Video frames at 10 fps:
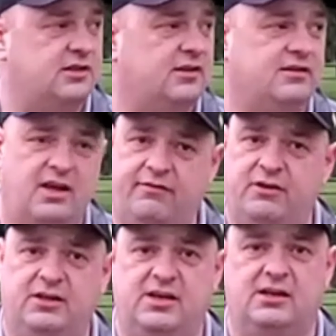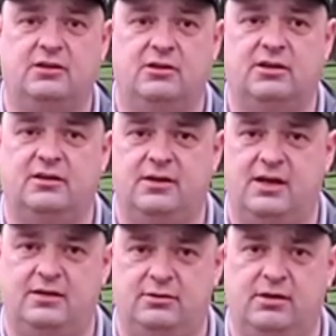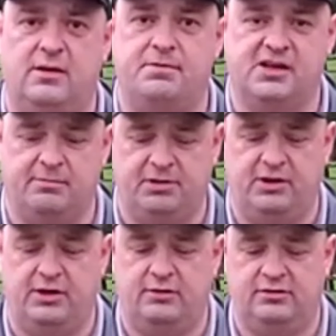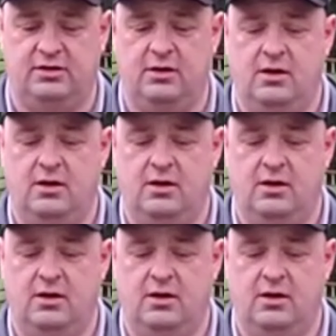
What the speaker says: I'll definitely take a look at doing up a couple of those.